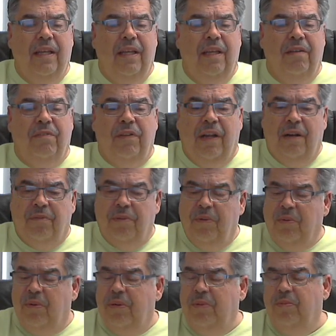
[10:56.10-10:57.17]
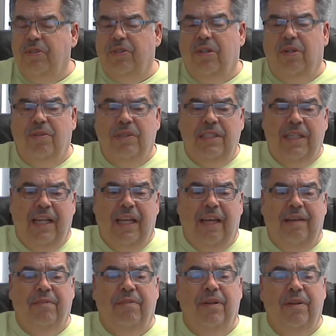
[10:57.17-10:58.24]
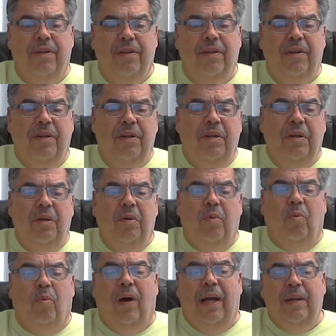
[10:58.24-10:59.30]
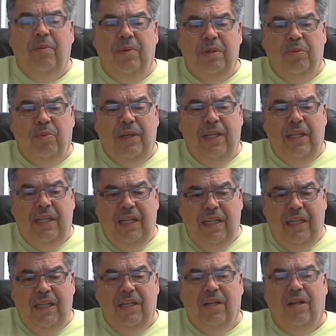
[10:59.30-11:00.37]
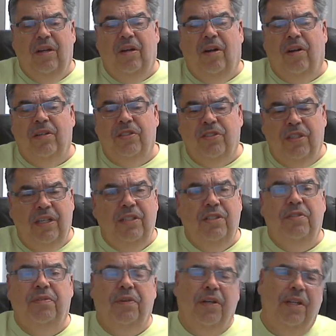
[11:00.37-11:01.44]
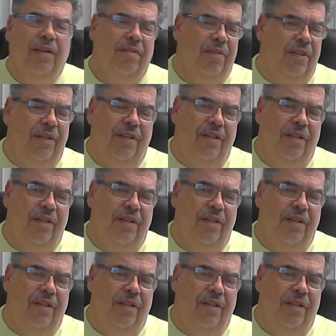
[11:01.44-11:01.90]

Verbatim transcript: if everyone was going to heaven, why would we need our sins forgiven?